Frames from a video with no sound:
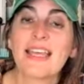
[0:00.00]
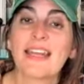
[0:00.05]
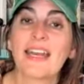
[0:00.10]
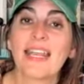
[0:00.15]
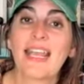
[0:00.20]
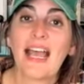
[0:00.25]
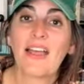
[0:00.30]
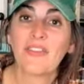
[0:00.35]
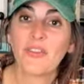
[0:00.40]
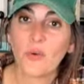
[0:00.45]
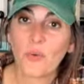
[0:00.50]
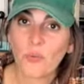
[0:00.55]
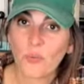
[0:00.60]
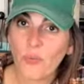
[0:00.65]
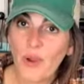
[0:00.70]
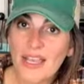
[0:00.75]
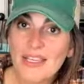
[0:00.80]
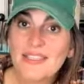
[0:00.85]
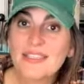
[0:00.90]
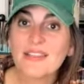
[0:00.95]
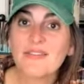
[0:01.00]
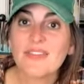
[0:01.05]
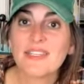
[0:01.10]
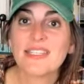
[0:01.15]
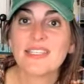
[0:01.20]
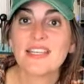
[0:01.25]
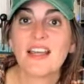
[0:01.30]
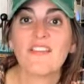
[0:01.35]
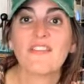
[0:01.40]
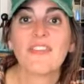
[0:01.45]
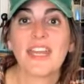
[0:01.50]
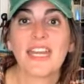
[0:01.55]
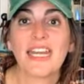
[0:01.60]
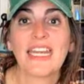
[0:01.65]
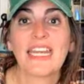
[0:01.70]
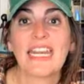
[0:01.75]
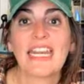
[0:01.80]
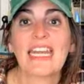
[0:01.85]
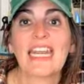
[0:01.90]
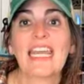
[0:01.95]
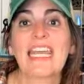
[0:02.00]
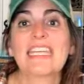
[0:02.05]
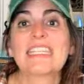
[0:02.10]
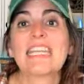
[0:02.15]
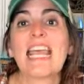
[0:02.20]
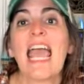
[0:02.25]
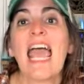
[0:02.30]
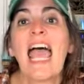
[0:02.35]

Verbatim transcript: and I got the rest of the stuff that I needed.